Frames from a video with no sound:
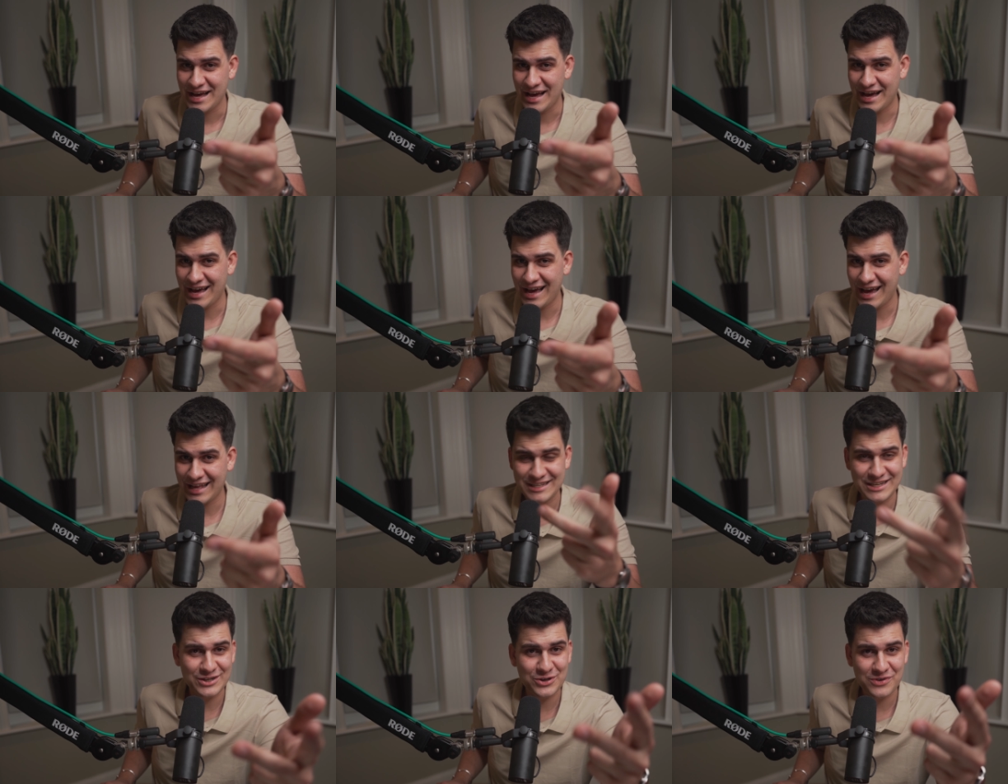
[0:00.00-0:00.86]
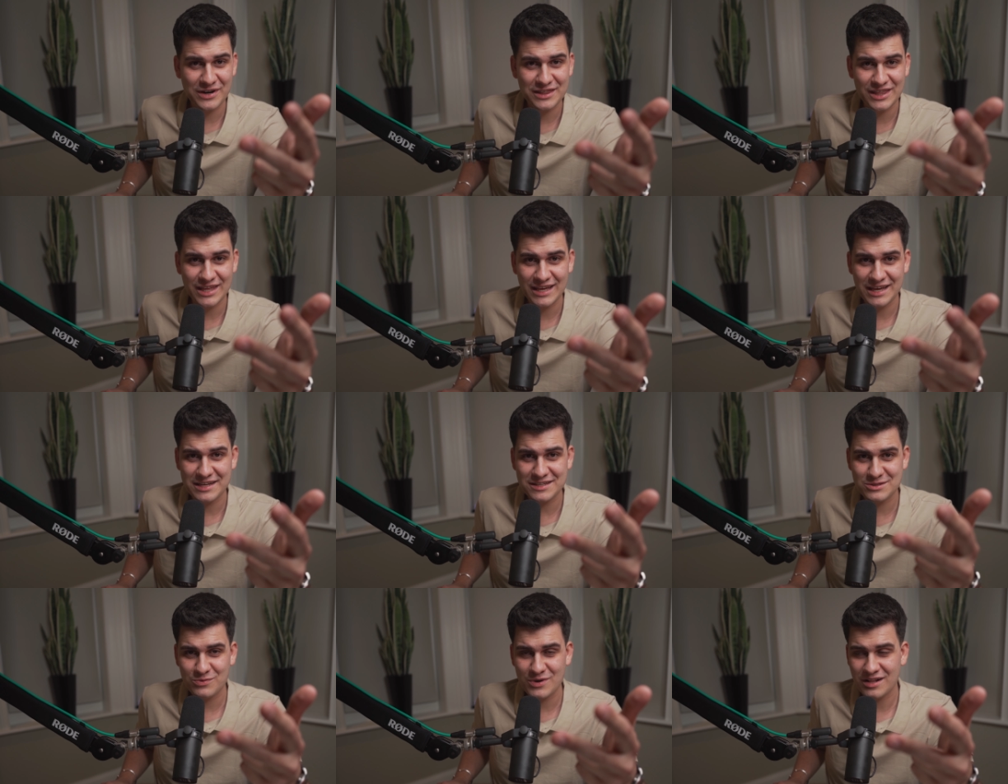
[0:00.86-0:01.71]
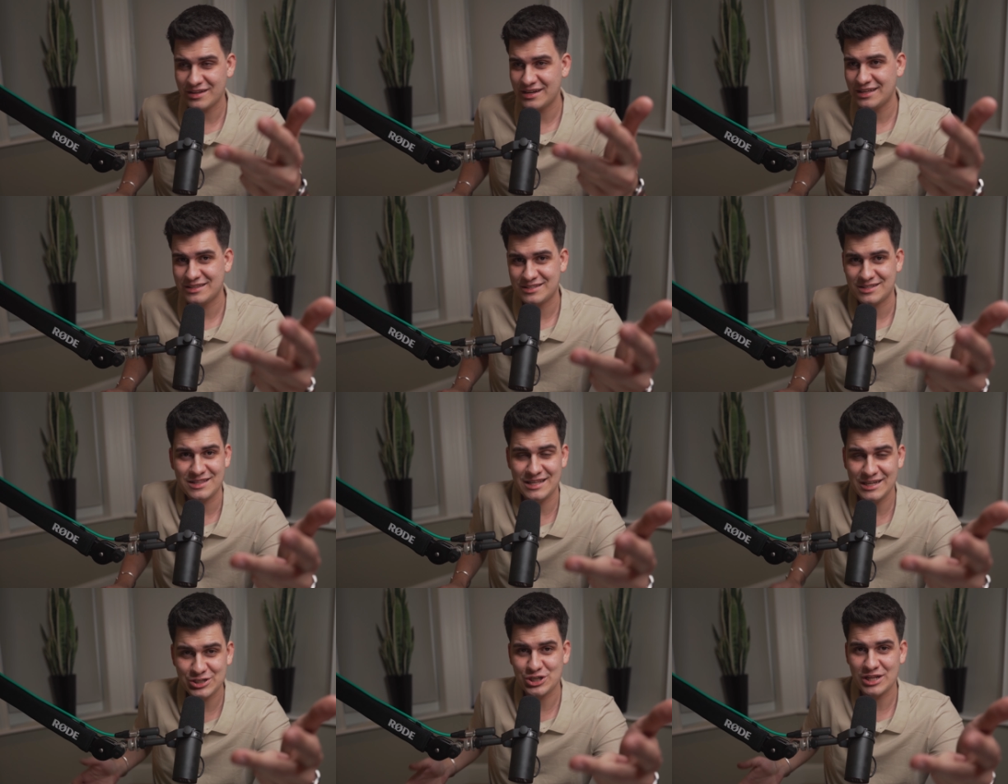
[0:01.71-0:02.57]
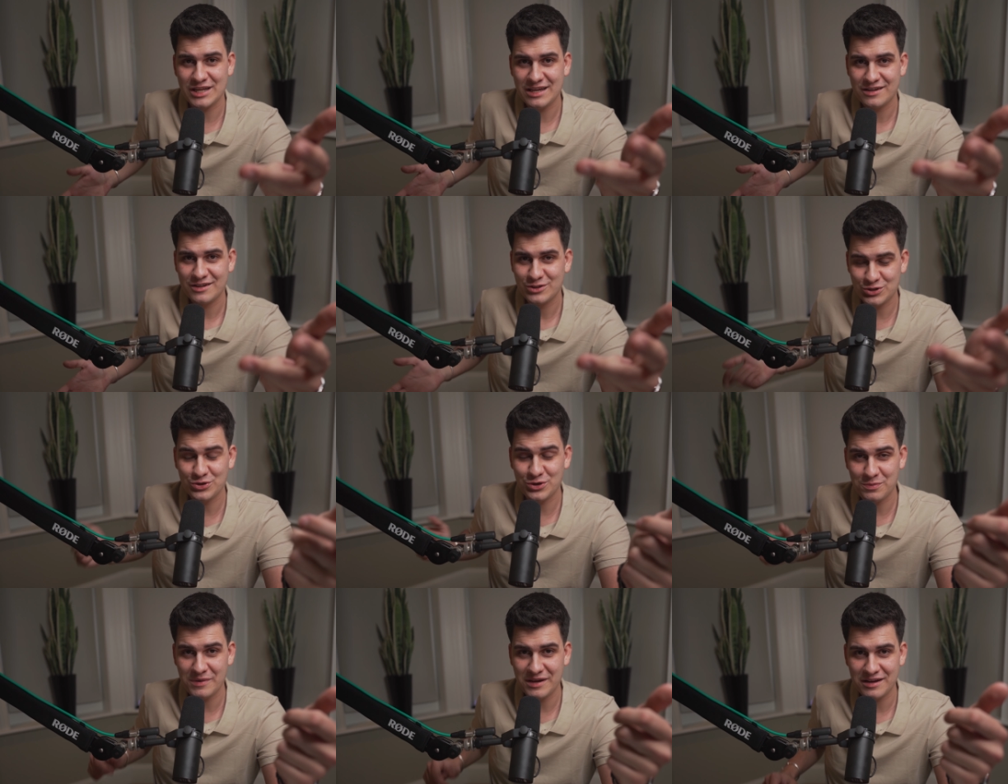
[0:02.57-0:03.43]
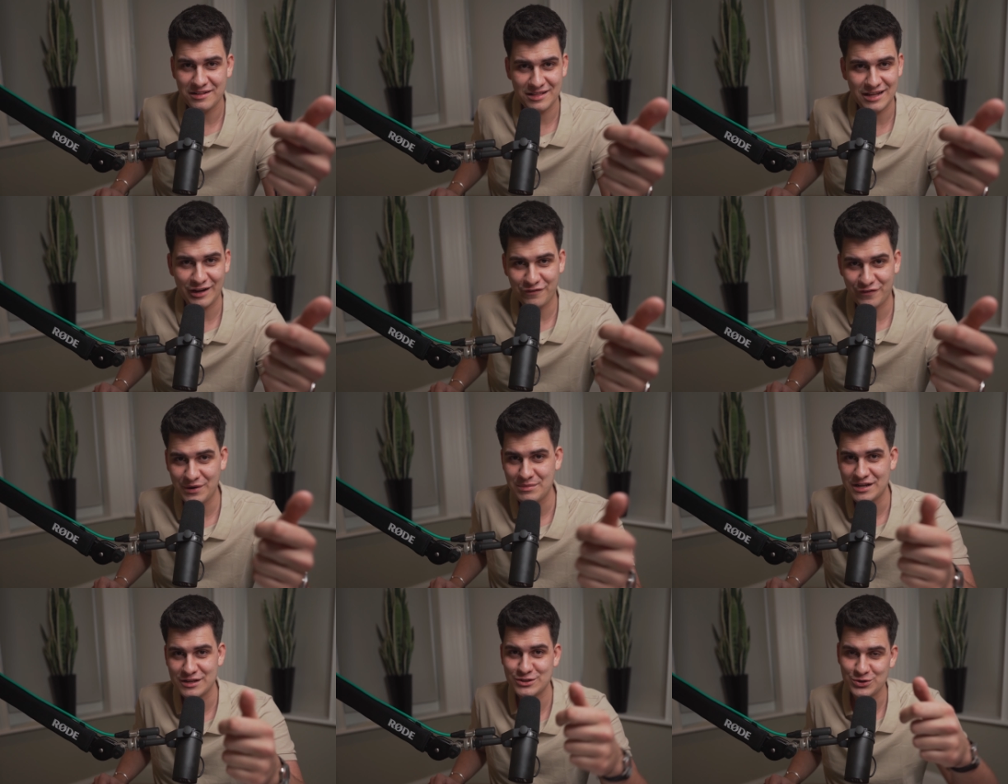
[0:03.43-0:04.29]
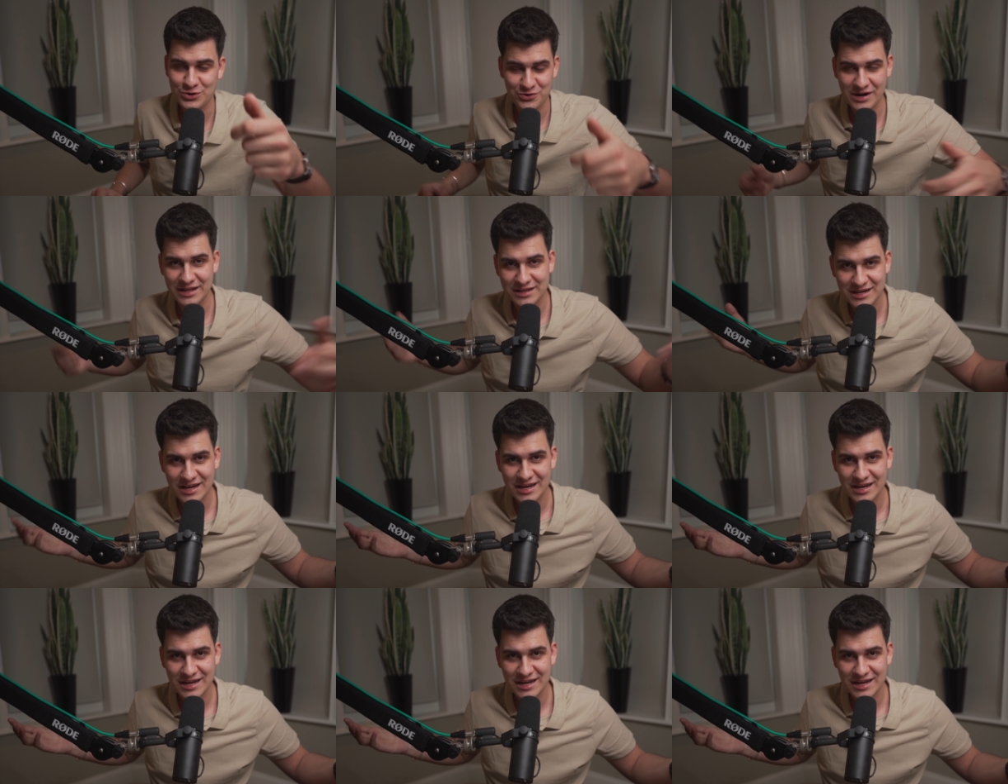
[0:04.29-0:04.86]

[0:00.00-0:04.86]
And the other great thing is, well, it literally took me like 3 minutes to create